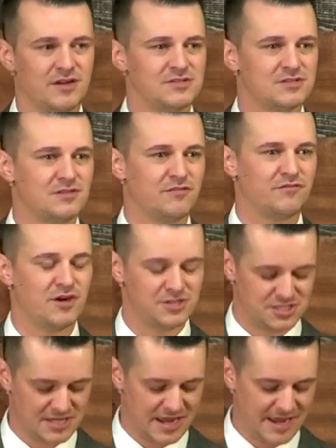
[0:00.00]
Friends, the
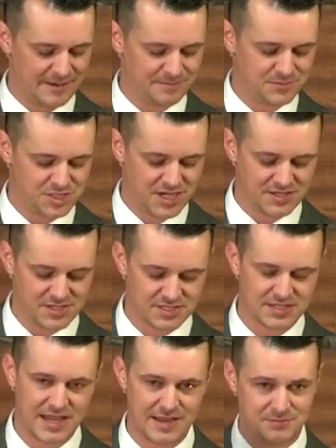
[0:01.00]
first time
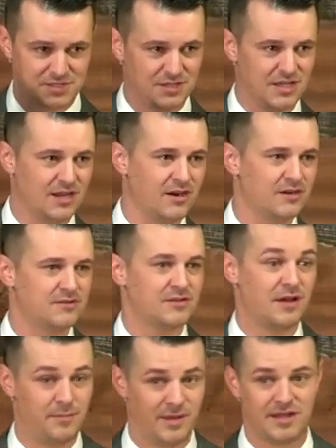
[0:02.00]
Jesus came to the
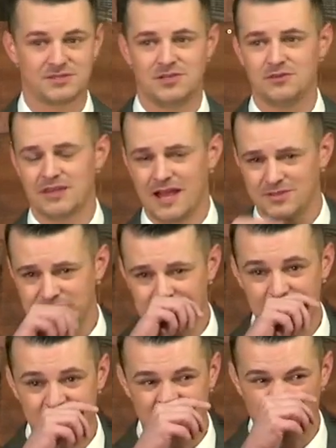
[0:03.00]
earth about
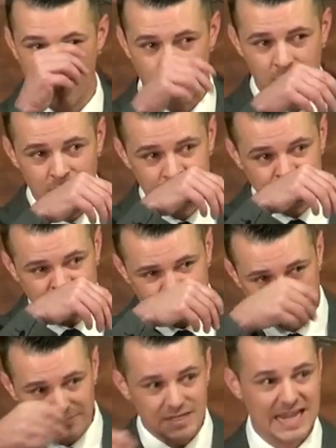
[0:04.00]
2,000 years ago,
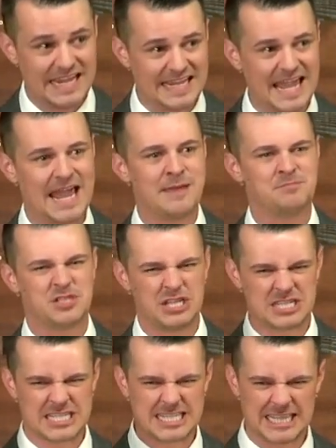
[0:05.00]
he came
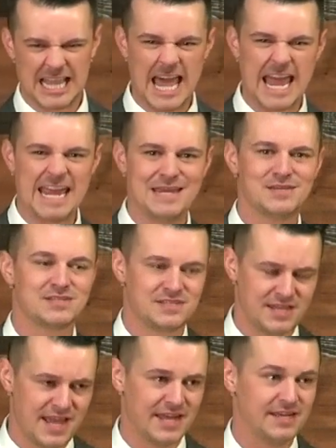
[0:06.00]
to slay
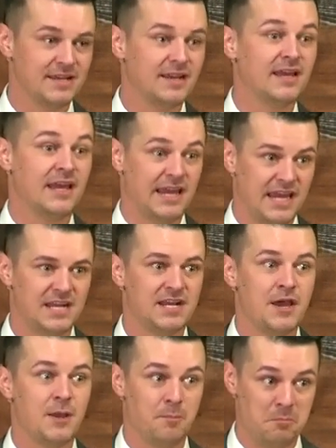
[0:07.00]
sin
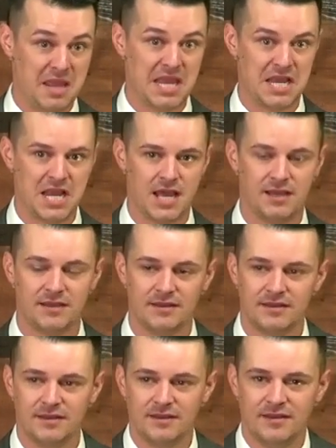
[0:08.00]
in men.
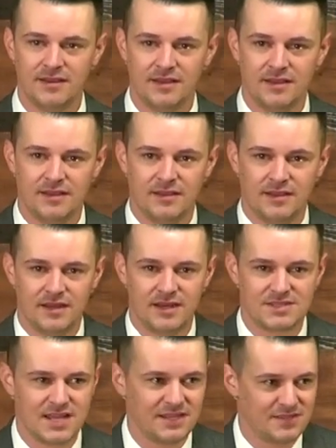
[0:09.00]

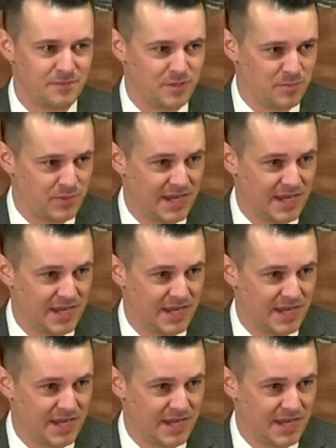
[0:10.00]
And as A.W.